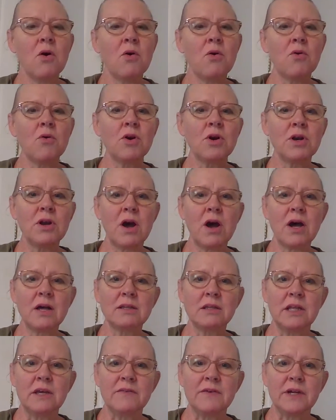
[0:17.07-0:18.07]
or
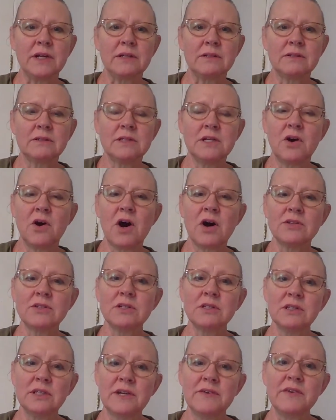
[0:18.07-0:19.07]
non-living. Now all
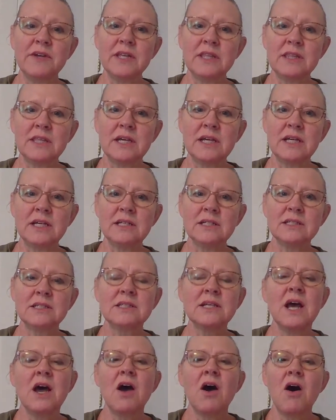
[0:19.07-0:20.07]
the living
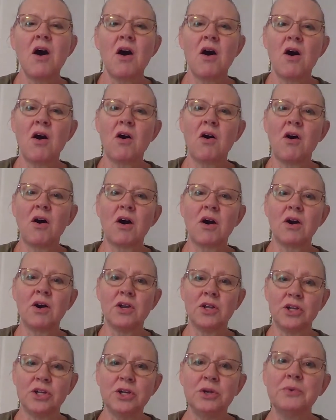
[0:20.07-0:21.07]
things are
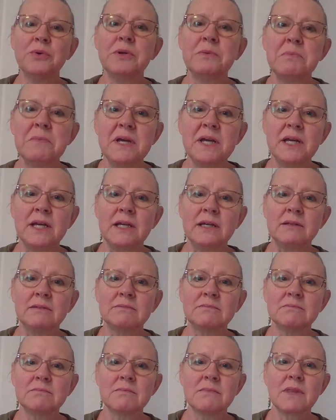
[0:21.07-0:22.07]
you and me,
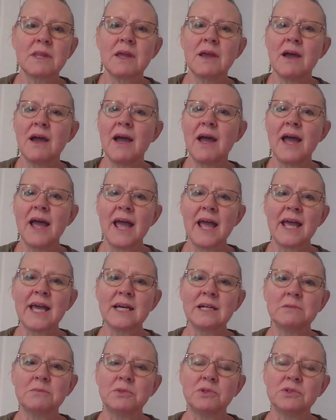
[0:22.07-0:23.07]

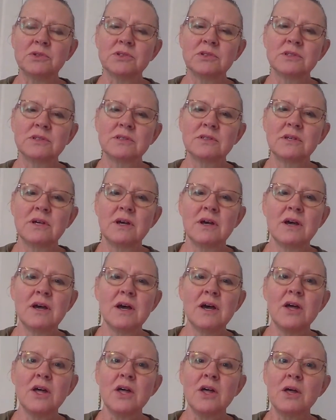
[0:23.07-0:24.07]
animals,
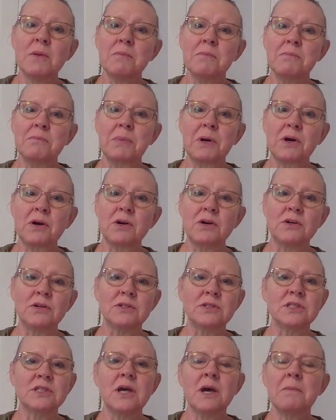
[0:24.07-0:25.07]

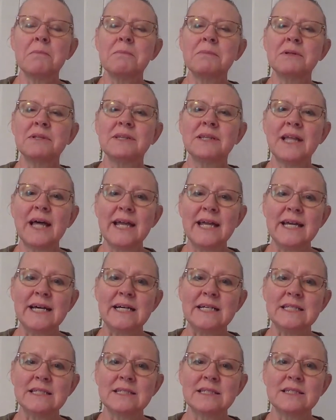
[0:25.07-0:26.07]
birds,
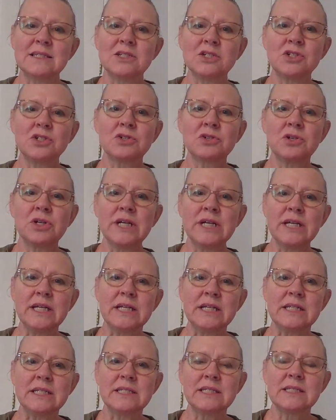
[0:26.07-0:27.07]
plants,
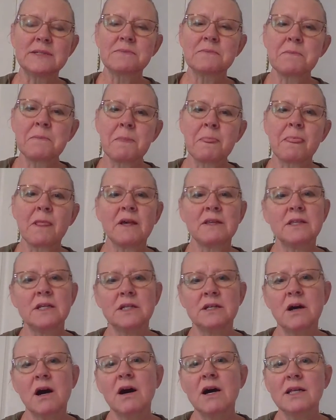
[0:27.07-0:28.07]
trees. The
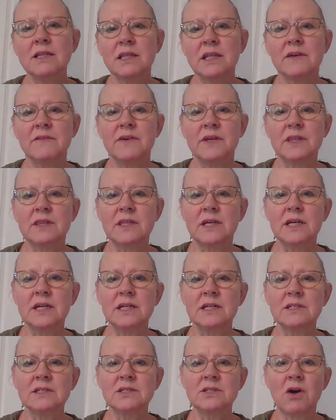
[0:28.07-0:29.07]
non-living
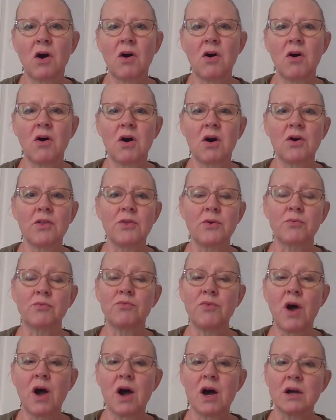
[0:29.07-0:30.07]
things are the
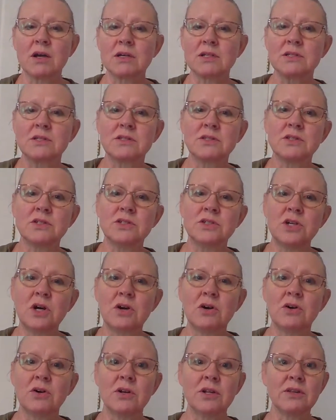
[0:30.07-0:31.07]
rocks, the
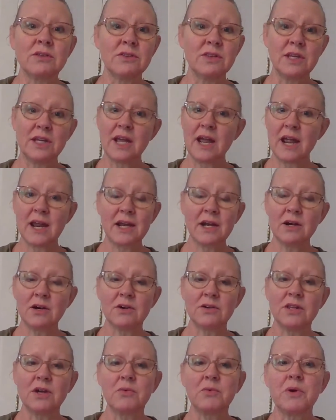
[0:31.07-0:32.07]
dirt, the
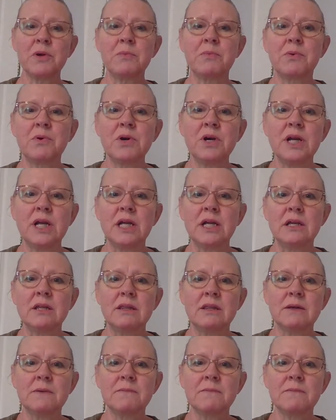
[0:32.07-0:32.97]
air that we breathe,